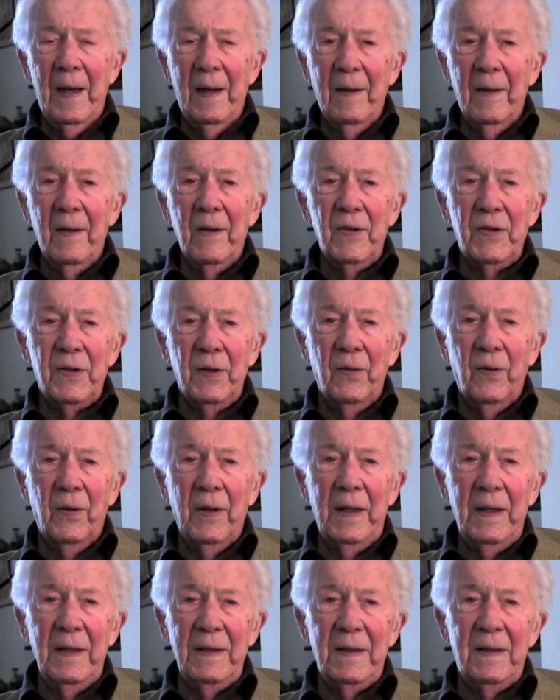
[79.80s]
and
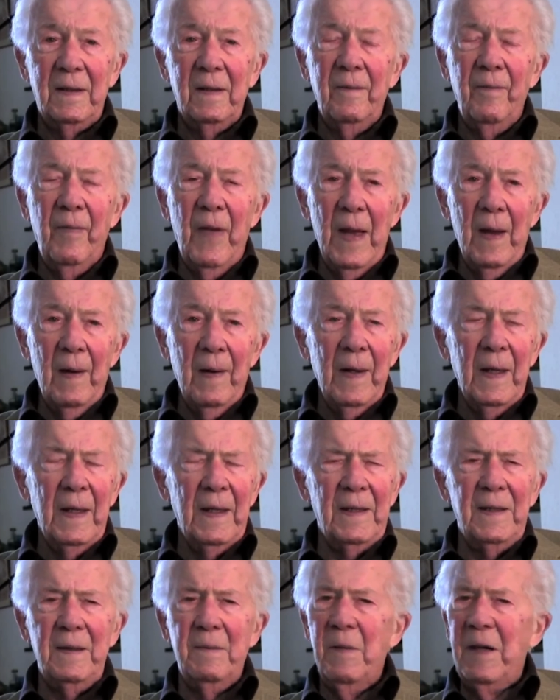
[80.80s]
so he's,
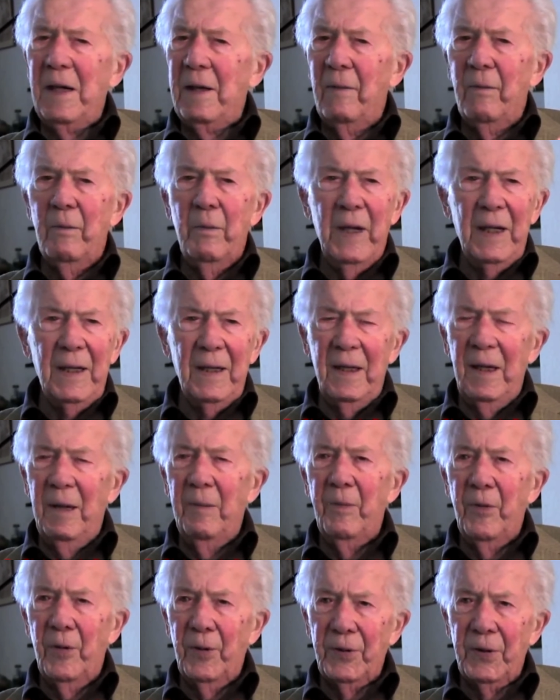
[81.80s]
he's made
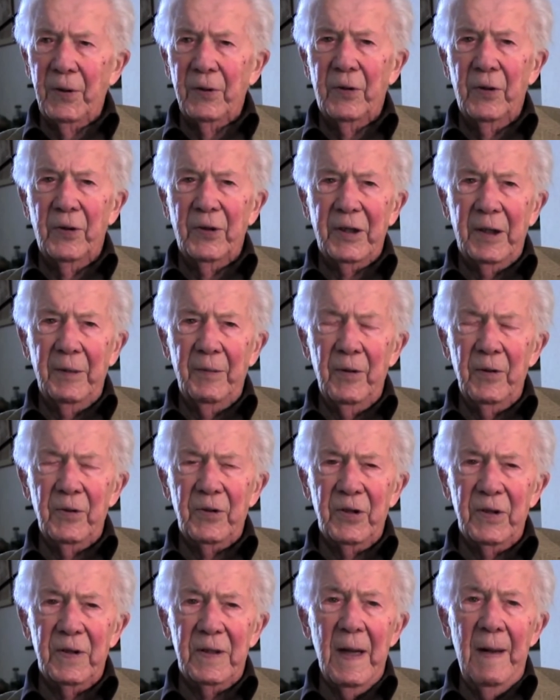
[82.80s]
many important
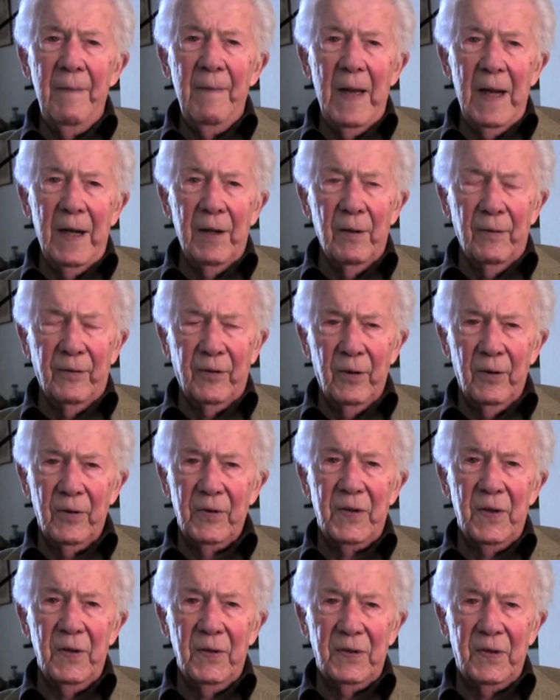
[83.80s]
contributions, and of
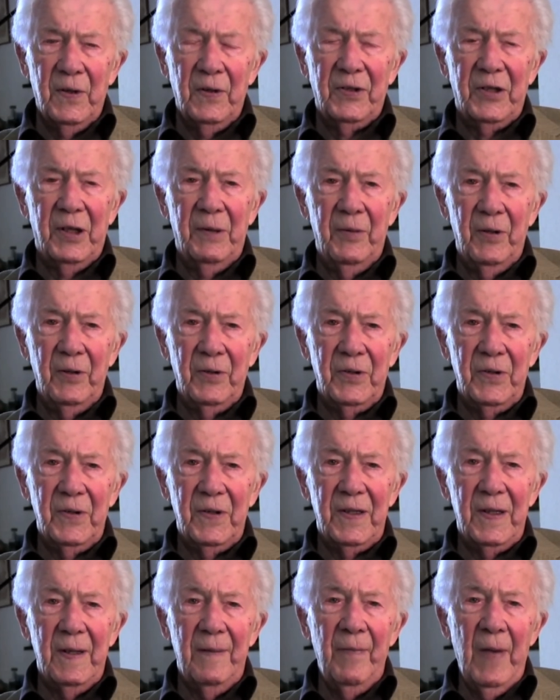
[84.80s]
course those
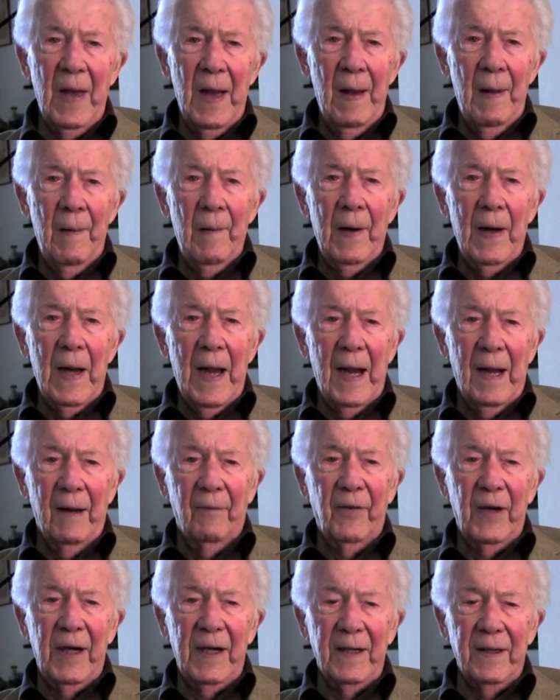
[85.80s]
contributions
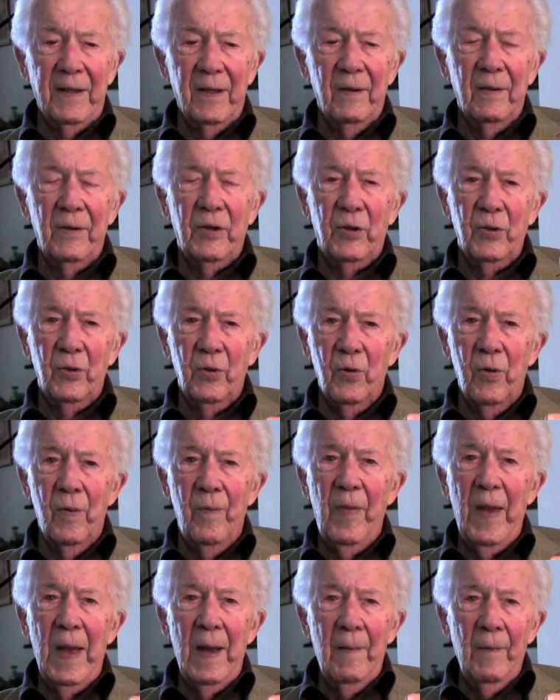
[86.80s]
have led
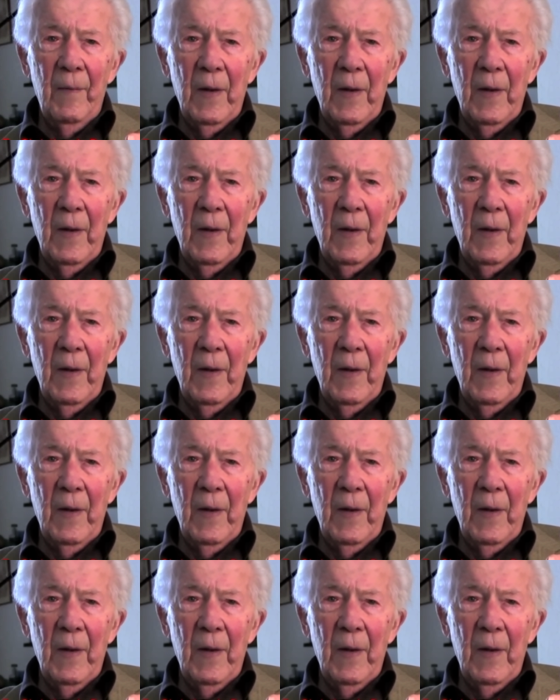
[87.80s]
to